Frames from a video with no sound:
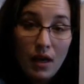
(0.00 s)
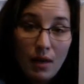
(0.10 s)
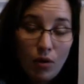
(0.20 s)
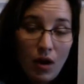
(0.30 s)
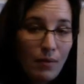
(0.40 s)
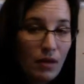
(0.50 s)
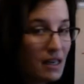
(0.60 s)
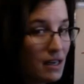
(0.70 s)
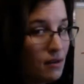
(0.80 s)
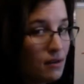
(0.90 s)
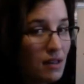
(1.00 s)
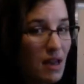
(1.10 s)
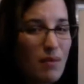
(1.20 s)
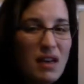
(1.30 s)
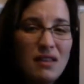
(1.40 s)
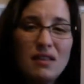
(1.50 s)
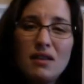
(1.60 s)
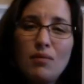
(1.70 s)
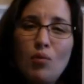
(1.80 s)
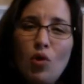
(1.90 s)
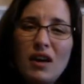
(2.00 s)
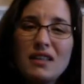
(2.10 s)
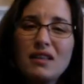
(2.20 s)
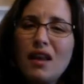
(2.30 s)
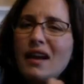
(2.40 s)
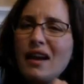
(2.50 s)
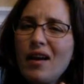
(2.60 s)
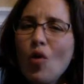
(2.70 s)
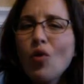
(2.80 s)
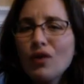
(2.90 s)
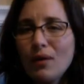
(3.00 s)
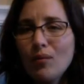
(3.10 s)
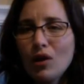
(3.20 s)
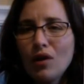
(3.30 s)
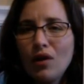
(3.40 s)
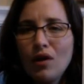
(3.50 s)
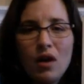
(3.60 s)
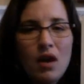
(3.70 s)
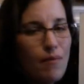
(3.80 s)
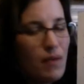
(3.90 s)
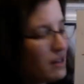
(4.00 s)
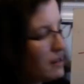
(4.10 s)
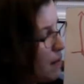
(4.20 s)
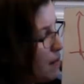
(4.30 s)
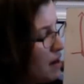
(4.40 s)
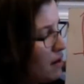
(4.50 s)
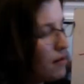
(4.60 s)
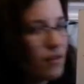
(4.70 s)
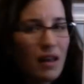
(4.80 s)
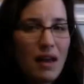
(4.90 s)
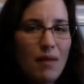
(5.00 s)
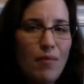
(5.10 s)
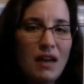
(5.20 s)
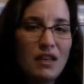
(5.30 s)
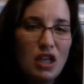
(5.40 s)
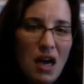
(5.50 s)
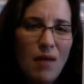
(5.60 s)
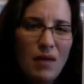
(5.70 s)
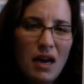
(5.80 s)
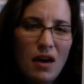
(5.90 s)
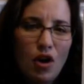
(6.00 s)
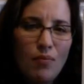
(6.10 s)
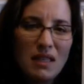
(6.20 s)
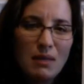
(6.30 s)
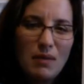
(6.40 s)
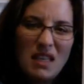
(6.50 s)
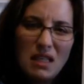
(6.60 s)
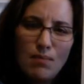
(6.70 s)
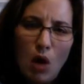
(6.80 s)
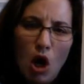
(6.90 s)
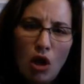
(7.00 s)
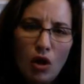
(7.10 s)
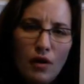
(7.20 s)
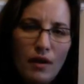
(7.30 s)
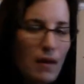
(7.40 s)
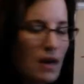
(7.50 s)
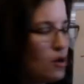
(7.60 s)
a parabola is, that means the more it's like a whole number. Because that means that my denominator must be smaller than my